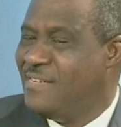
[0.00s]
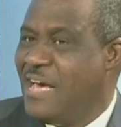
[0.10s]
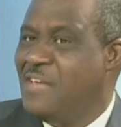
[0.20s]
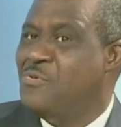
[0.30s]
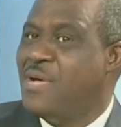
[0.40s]

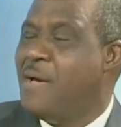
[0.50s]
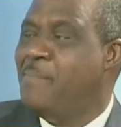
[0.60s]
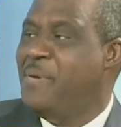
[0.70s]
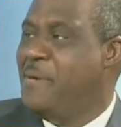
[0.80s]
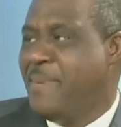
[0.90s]
and you
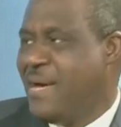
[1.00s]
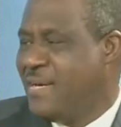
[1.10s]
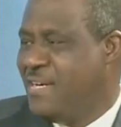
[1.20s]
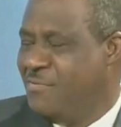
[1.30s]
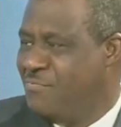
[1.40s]
can't pay back
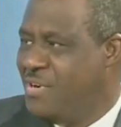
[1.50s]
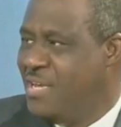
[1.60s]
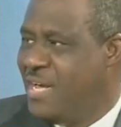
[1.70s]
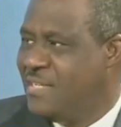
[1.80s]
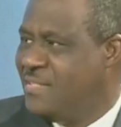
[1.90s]
in 3
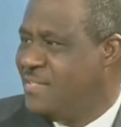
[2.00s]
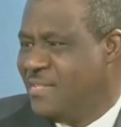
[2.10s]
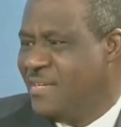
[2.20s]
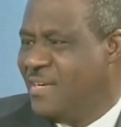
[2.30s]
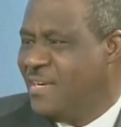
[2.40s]
years,
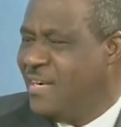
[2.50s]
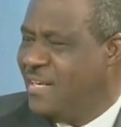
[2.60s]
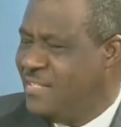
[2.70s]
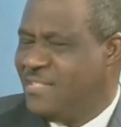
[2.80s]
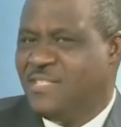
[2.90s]

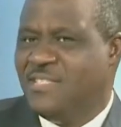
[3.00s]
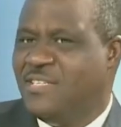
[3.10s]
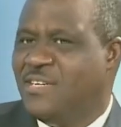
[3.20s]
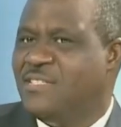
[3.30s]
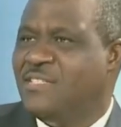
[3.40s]
it's
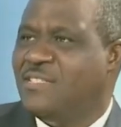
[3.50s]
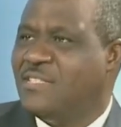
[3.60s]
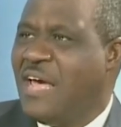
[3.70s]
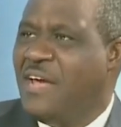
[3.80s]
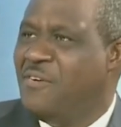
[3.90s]
just
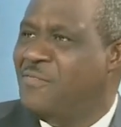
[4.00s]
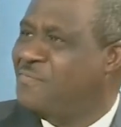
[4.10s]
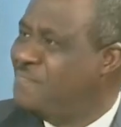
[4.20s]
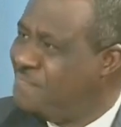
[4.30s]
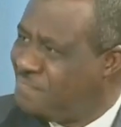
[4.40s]
kind of,
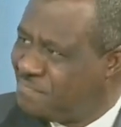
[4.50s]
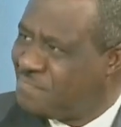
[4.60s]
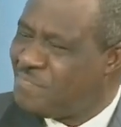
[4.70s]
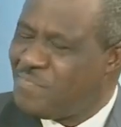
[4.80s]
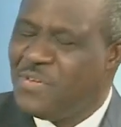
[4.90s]

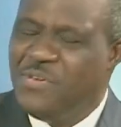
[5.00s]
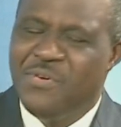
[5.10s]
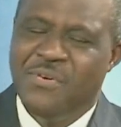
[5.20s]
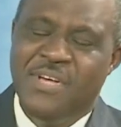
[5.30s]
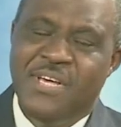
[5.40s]
you
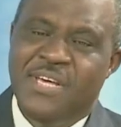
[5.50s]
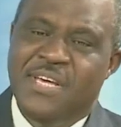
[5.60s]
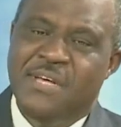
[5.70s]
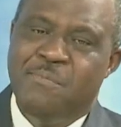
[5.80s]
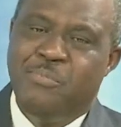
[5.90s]
know,
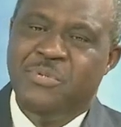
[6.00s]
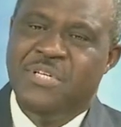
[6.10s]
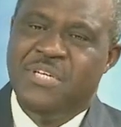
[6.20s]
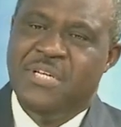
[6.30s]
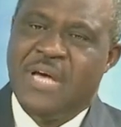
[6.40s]

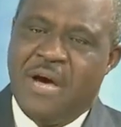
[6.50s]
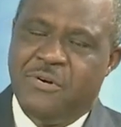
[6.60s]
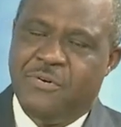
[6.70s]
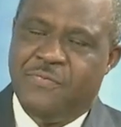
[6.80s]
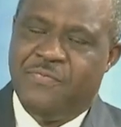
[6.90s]
putting it
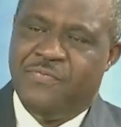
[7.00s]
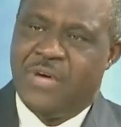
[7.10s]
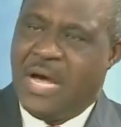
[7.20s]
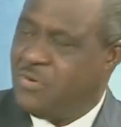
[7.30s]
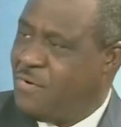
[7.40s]
out of
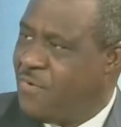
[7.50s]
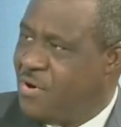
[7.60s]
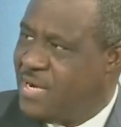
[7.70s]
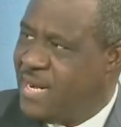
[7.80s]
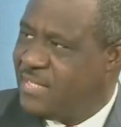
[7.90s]

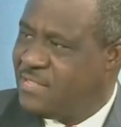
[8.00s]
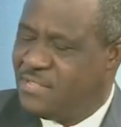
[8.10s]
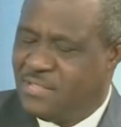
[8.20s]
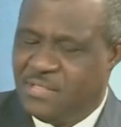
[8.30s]
context.